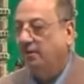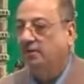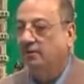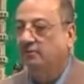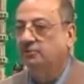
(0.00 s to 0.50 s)

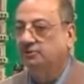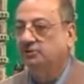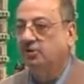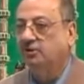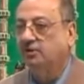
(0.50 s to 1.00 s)
which is
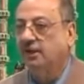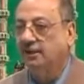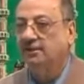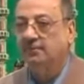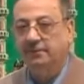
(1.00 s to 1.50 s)
on the
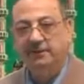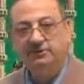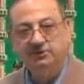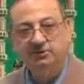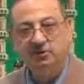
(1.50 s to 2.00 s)
other
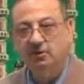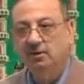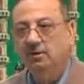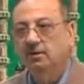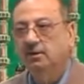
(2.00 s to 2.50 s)
page,
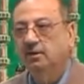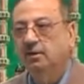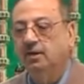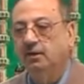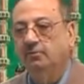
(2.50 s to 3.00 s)

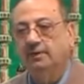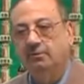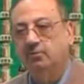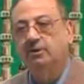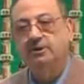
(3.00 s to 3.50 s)
We have
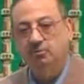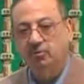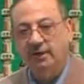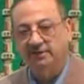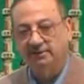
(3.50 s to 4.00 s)
only two
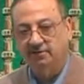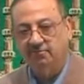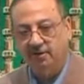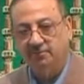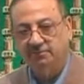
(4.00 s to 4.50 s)
kinds of
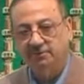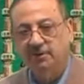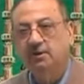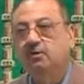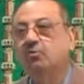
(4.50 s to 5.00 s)
verbs.
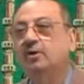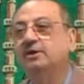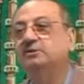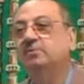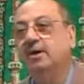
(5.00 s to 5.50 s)
One
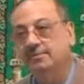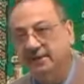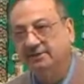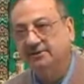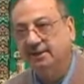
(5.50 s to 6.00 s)
is Bab
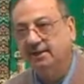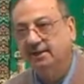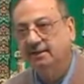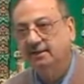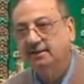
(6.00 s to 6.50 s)
Nasara,
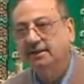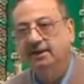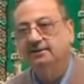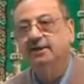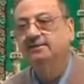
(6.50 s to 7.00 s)
and
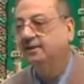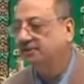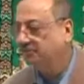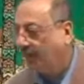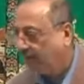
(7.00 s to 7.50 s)
the other is
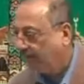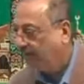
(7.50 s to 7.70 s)
Bab